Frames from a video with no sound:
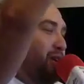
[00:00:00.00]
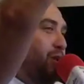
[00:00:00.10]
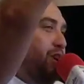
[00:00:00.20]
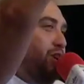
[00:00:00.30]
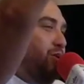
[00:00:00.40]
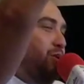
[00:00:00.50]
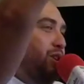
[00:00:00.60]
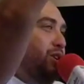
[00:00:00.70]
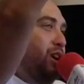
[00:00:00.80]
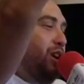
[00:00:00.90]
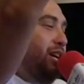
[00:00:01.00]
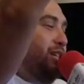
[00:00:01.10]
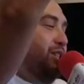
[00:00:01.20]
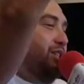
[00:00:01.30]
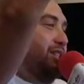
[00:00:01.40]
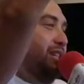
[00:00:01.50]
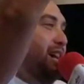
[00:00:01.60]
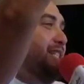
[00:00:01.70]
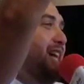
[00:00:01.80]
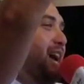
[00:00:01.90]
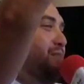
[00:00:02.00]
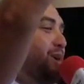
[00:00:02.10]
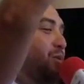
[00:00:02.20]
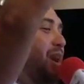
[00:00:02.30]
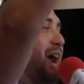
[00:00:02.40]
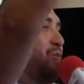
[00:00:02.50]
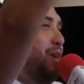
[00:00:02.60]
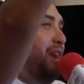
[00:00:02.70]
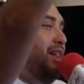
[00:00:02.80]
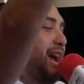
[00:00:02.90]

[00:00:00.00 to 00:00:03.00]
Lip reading: when you were talking just this last topic, when I read the